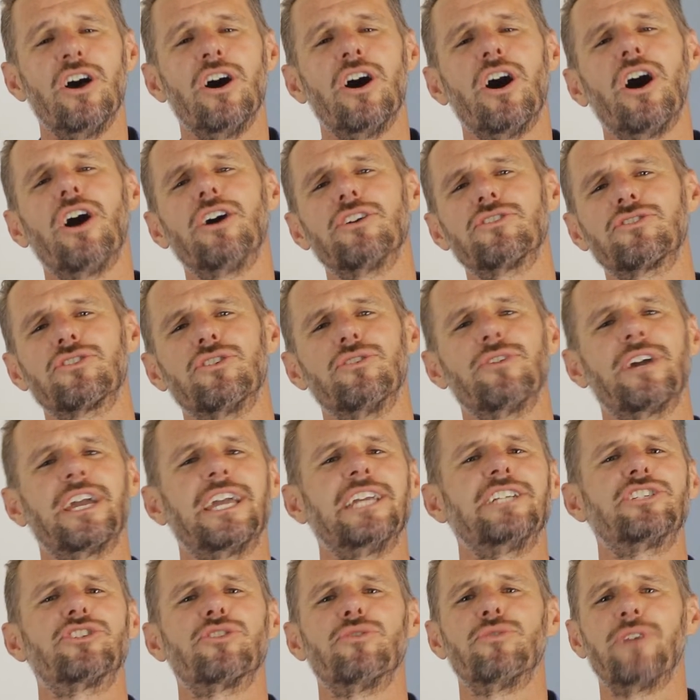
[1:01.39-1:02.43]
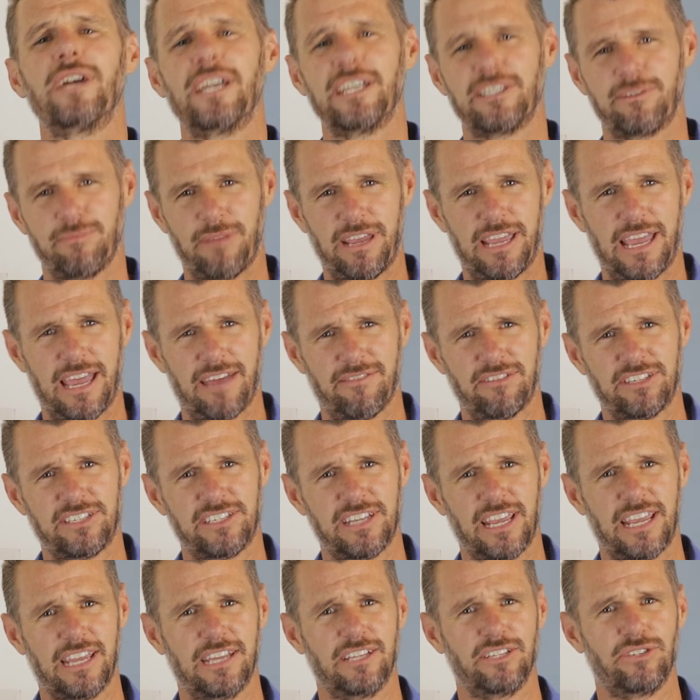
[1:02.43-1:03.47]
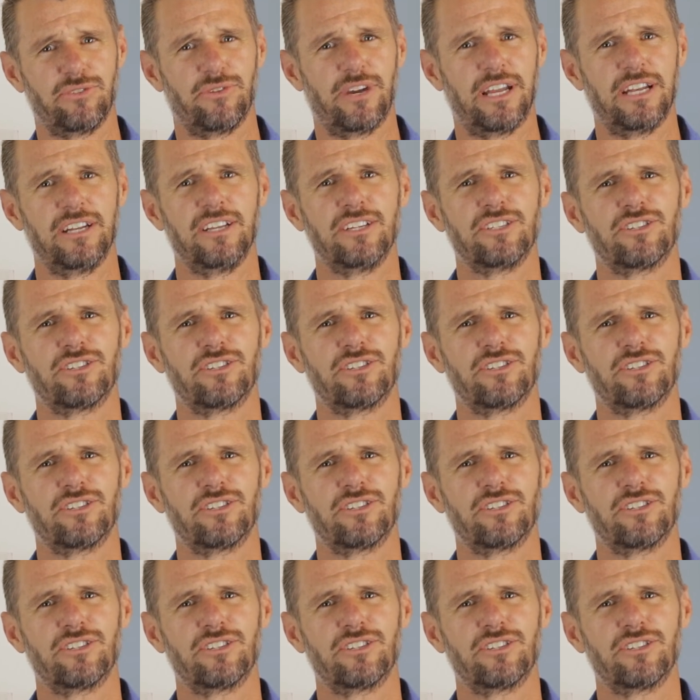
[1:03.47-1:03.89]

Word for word: Also, HOAs may have a say into it,